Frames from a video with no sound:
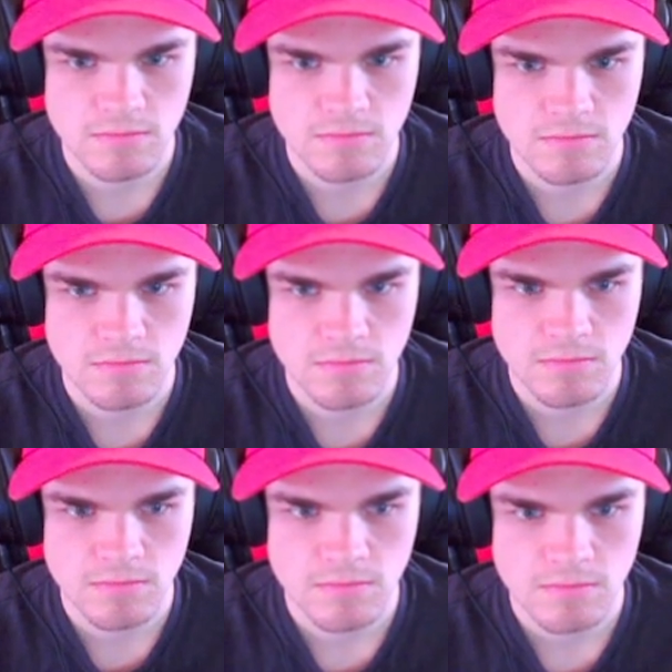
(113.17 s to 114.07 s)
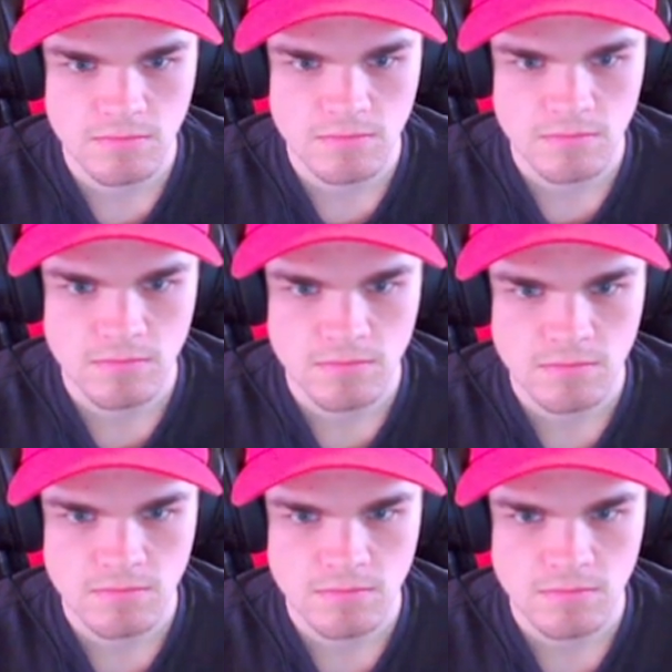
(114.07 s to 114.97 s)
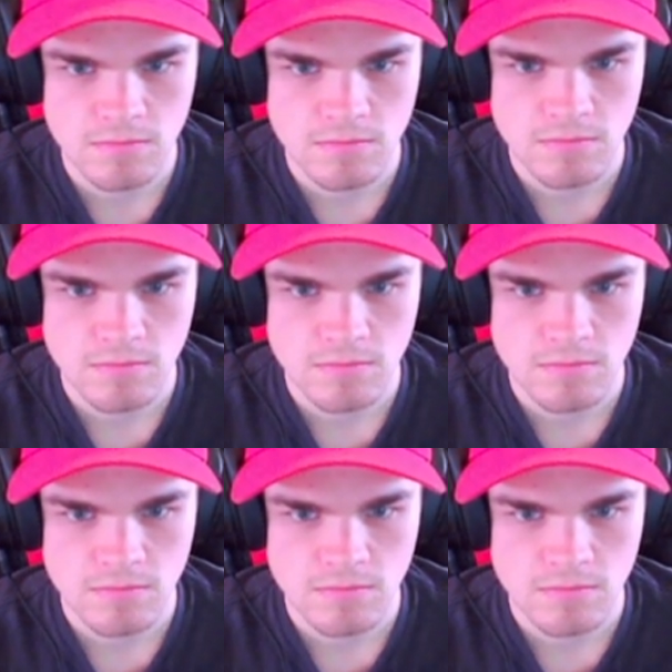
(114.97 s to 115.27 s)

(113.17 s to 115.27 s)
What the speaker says: [no speech]